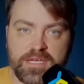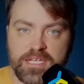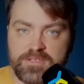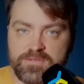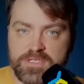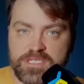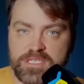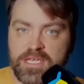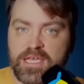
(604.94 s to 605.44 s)

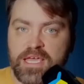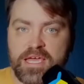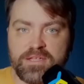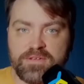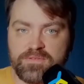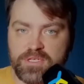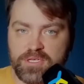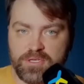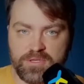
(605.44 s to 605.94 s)
And we see kind
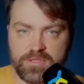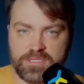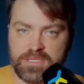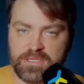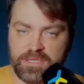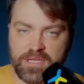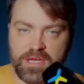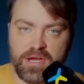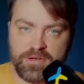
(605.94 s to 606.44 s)
of the good
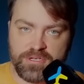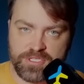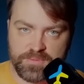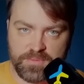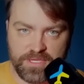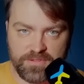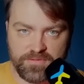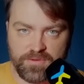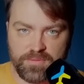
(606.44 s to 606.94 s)

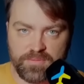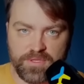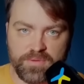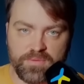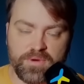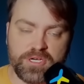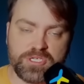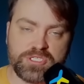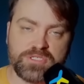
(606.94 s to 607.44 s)
encouragement from the
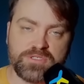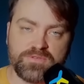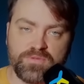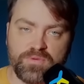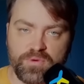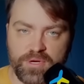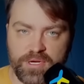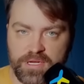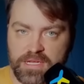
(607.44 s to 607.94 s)
Russian
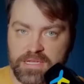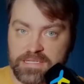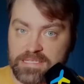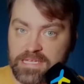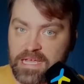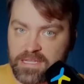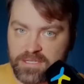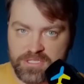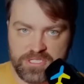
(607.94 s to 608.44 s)
Foreign
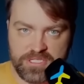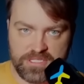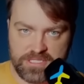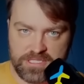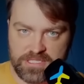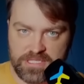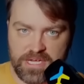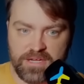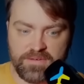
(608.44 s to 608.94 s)

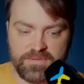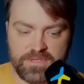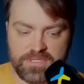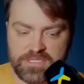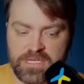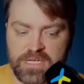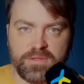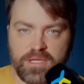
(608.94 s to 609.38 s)
Intelligence Service.